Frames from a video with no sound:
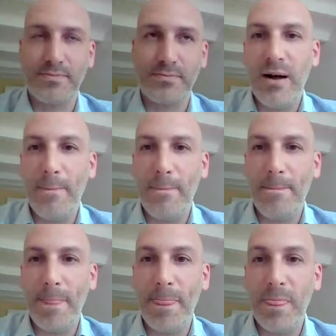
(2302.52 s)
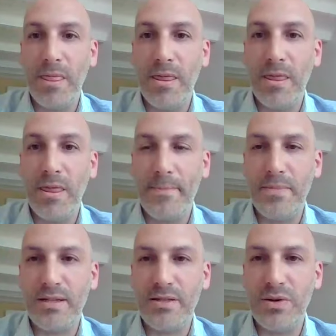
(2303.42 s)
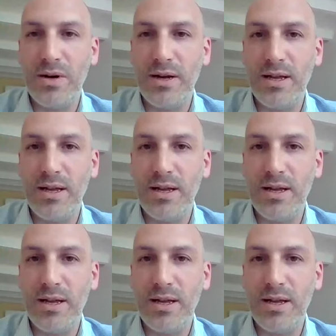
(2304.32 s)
Yeah, so